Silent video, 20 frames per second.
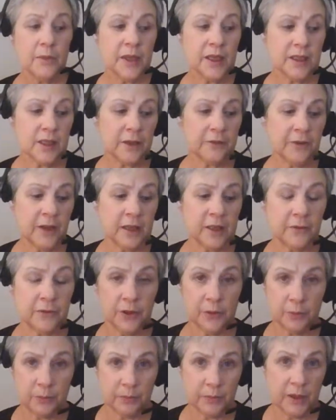Because I find
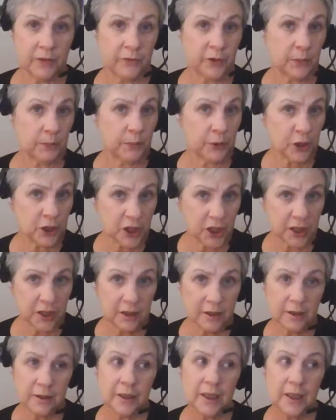if you push it,